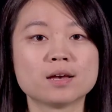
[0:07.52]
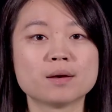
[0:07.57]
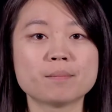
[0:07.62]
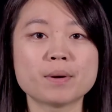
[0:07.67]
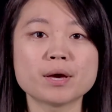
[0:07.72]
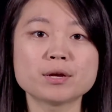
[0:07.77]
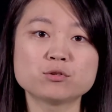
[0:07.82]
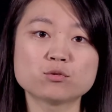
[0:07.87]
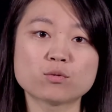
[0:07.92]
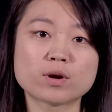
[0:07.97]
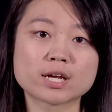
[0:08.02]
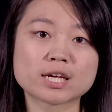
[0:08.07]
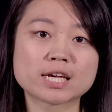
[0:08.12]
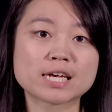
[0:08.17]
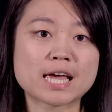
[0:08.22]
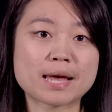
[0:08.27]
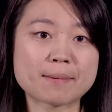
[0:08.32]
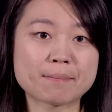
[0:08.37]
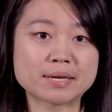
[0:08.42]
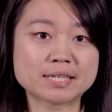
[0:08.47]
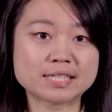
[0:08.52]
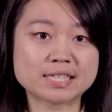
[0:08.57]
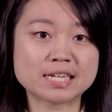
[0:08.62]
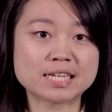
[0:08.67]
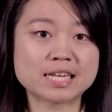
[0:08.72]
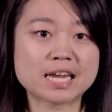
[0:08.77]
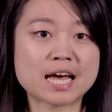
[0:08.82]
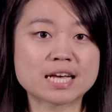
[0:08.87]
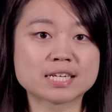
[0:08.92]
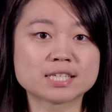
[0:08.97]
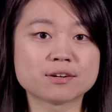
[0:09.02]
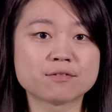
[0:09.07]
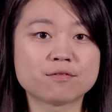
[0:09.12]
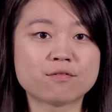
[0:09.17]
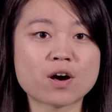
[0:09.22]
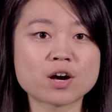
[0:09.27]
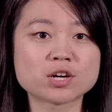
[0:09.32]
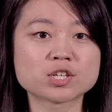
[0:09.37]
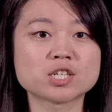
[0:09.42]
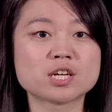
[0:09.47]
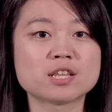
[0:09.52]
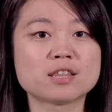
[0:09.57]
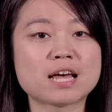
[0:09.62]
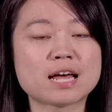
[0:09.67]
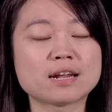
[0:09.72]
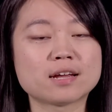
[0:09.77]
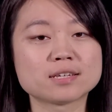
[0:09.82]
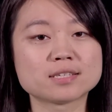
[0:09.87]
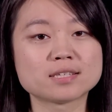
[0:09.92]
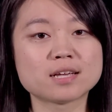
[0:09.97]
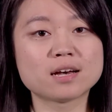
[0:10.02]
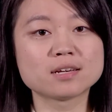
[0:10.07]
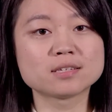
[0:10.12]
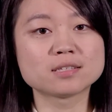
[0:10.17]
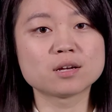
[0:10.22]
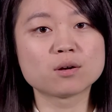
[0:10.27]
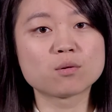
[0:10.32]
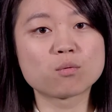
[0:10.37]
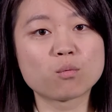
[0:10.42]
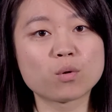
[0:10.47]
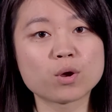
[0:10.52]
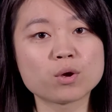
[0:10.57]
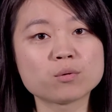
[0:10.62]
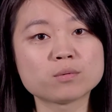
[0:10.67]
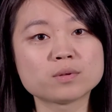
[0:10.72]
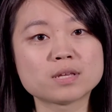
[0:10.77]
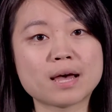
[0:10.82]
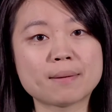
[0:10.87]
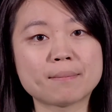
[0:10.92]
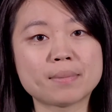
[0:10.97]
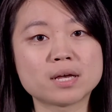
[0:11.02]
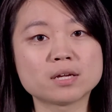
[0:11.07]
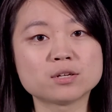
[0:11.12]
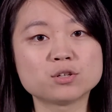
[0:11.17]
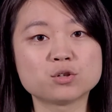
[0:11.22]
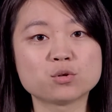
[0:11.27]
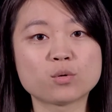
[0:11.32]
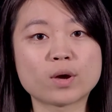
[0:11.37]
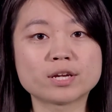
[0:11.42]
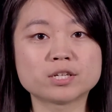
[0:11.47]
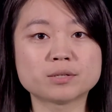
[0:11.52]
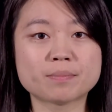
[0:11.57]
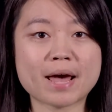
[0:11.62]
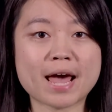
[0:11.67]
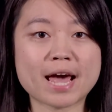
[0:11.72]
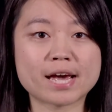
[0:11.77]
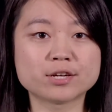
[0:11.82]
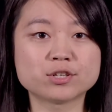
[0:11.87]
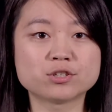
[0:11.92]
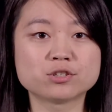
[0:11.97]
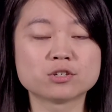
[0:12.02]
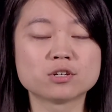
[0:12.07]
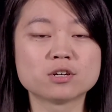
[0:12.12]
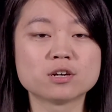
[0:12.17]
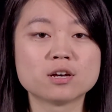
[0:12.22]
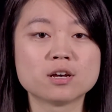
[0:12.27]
PageRank can be seen as a function that assigns a real number to each page.